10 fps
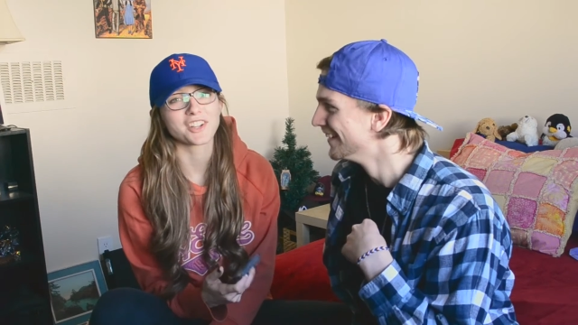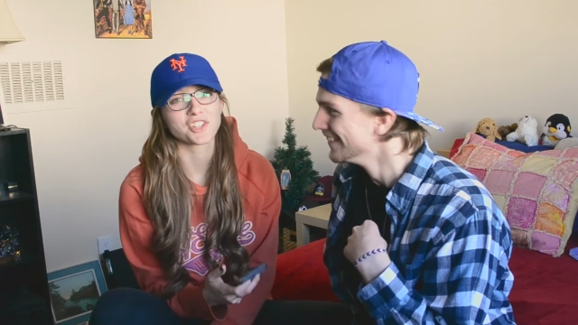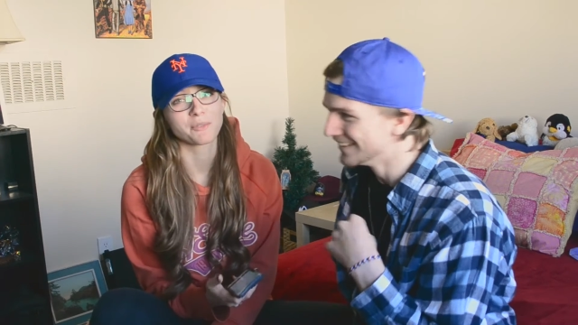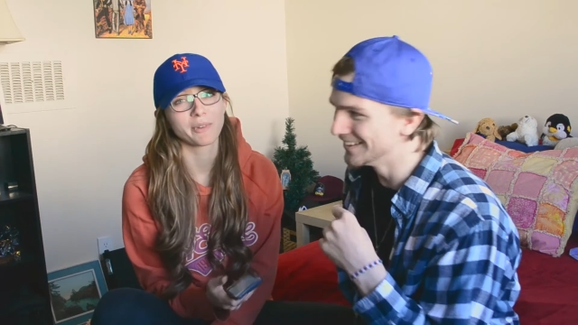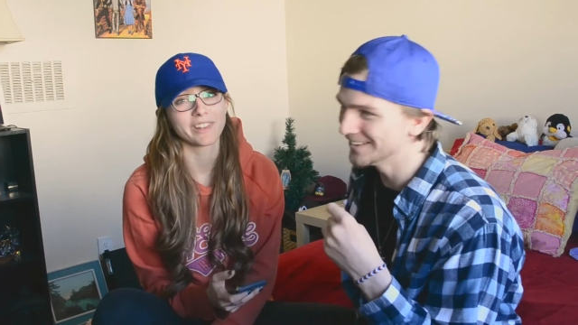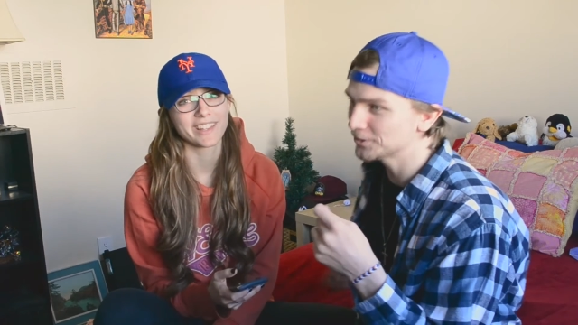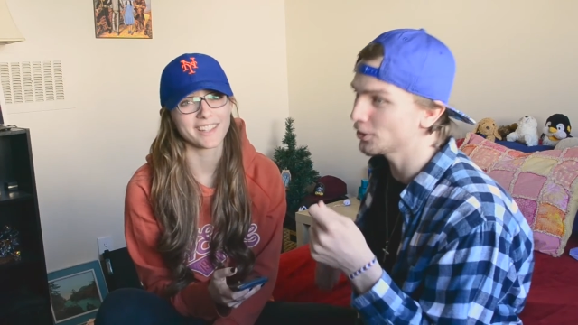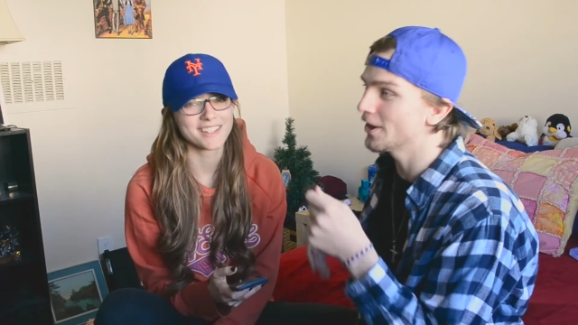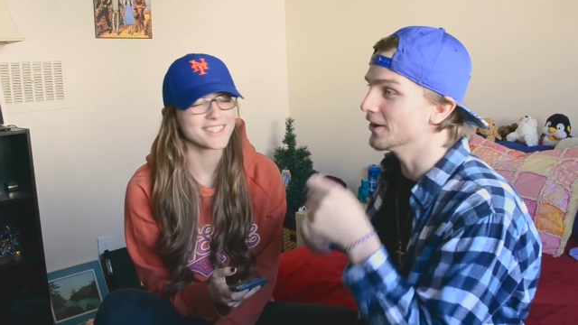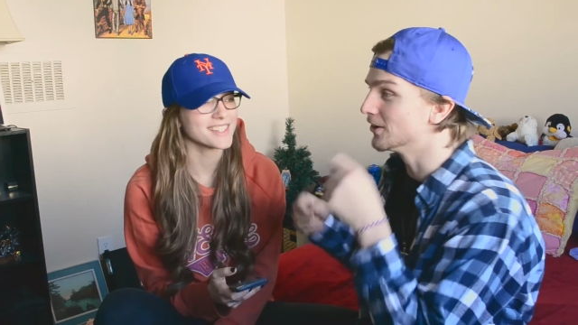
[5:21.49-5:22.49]
Speaker 1: actually really It's is.
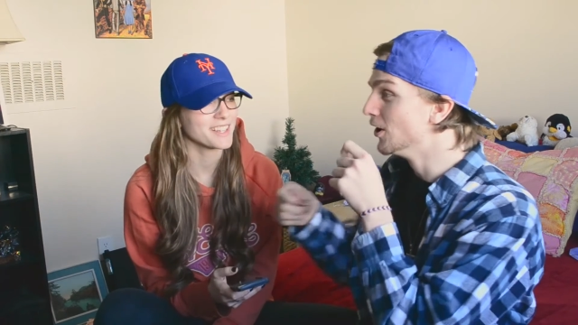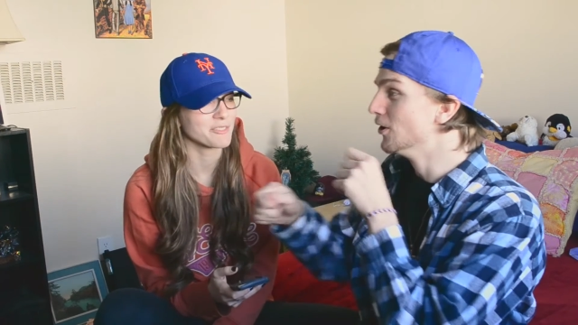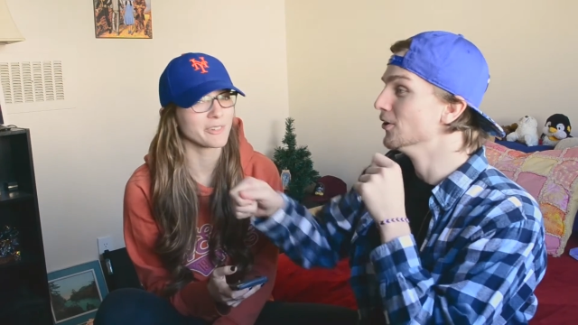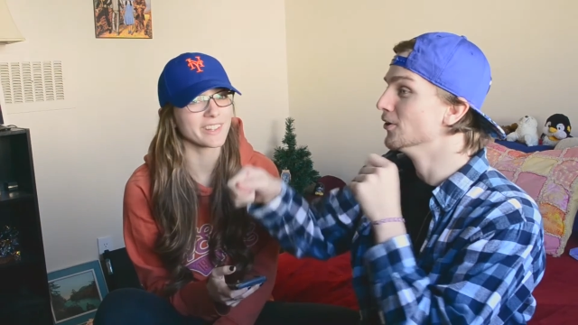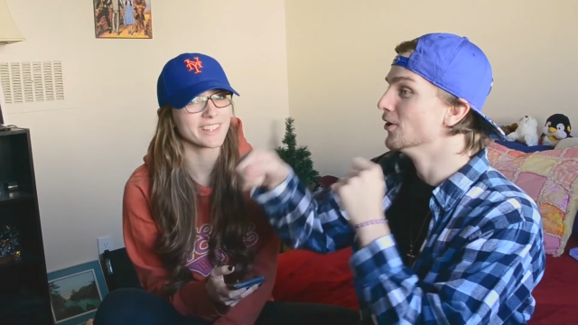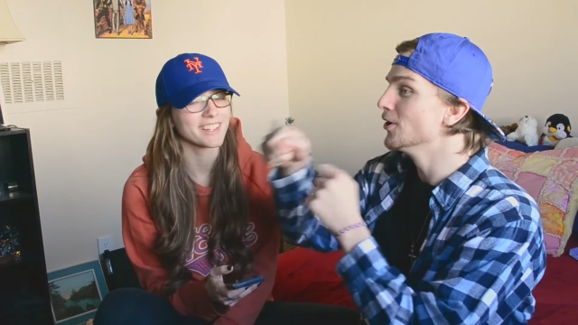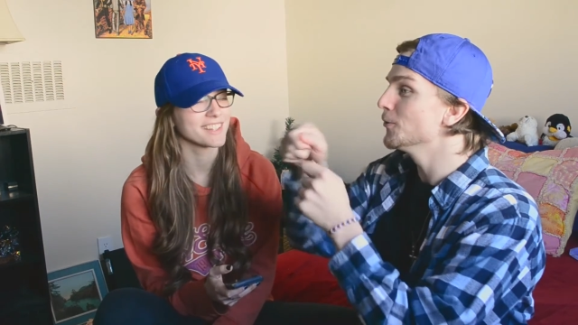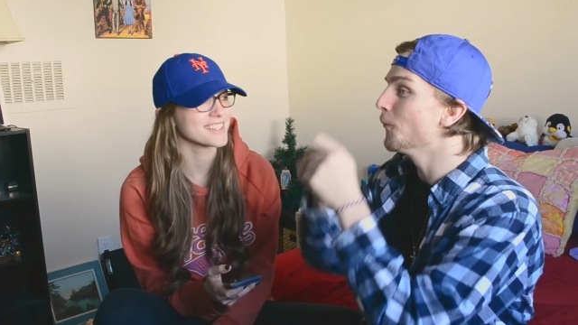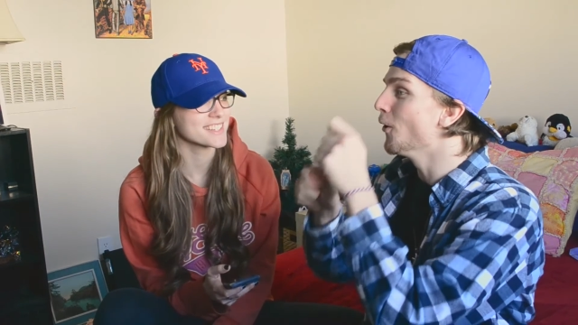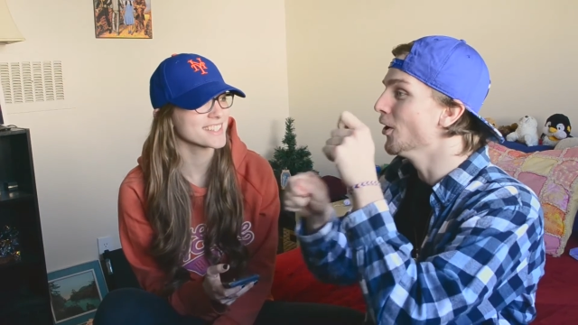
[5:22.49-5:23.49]
like, it really
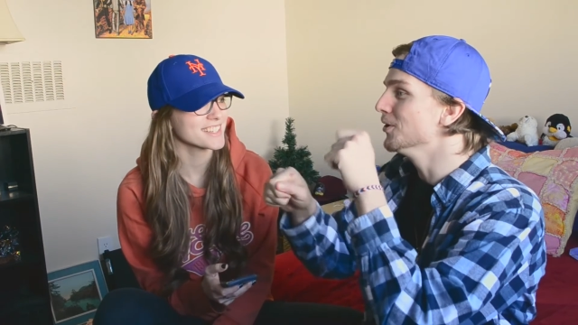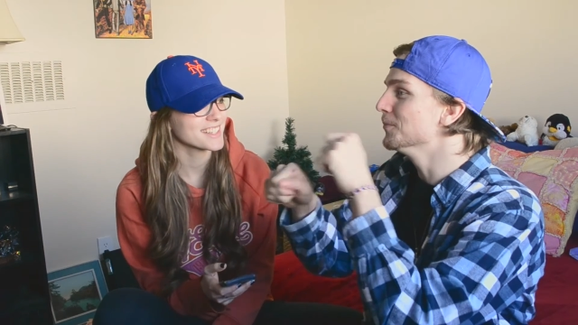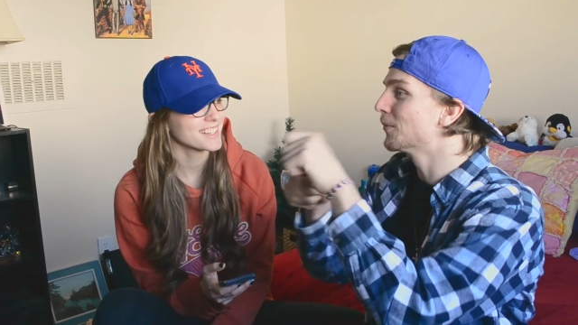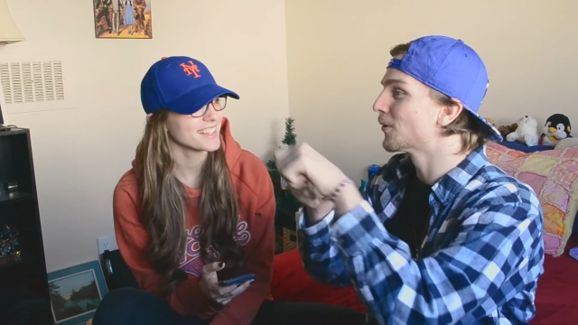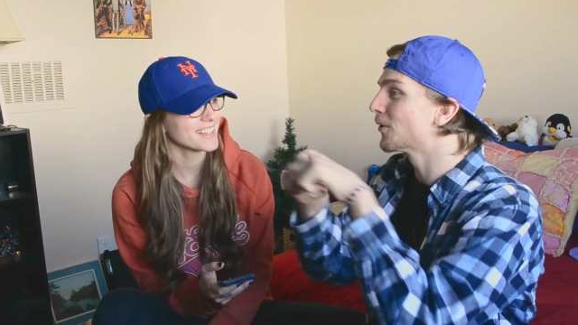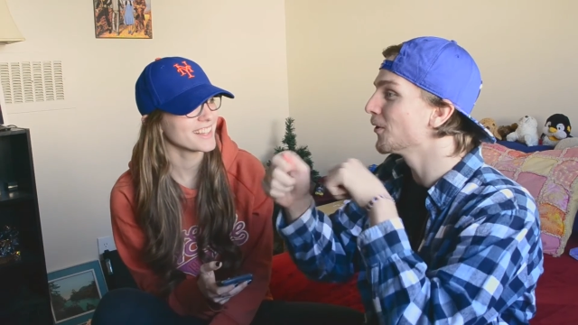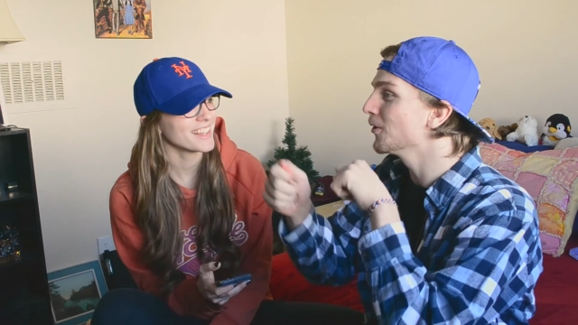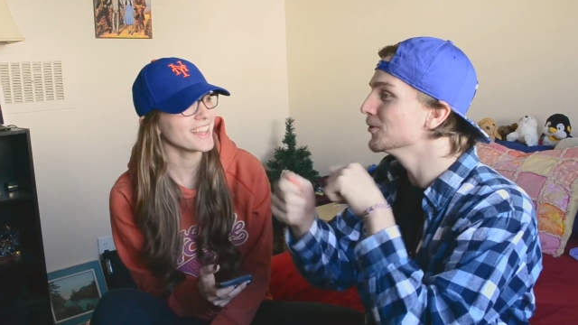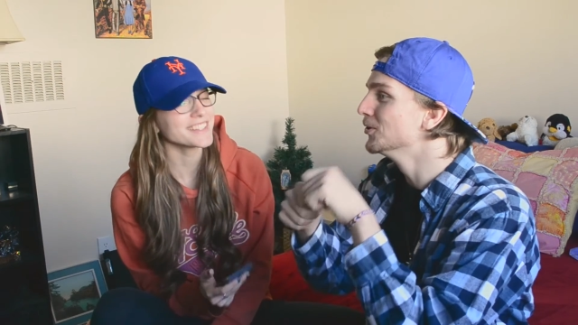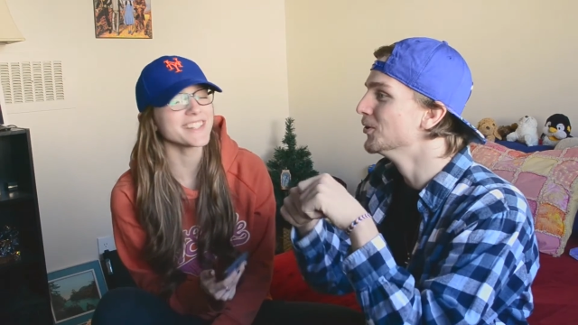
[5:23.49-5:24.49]
is. one, pearl
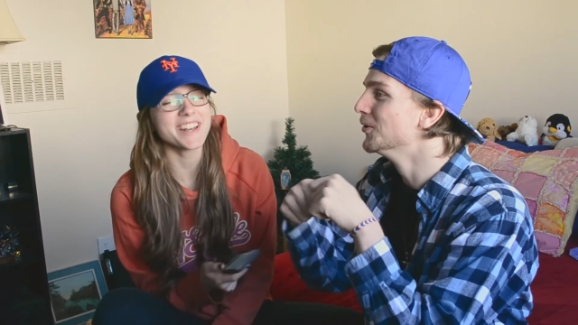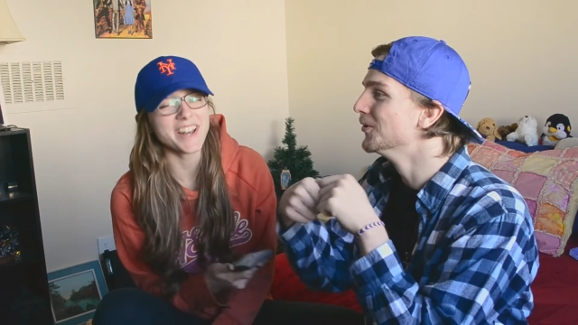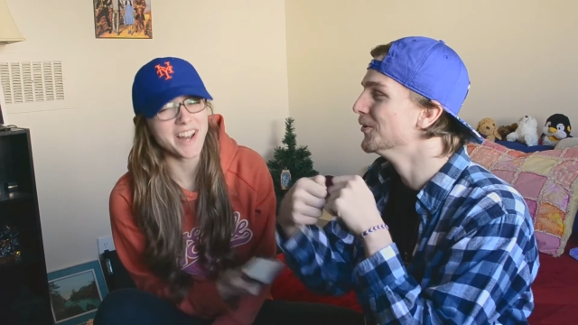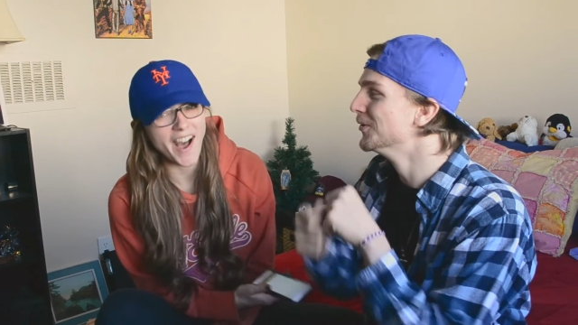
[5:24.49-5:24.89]
It's two.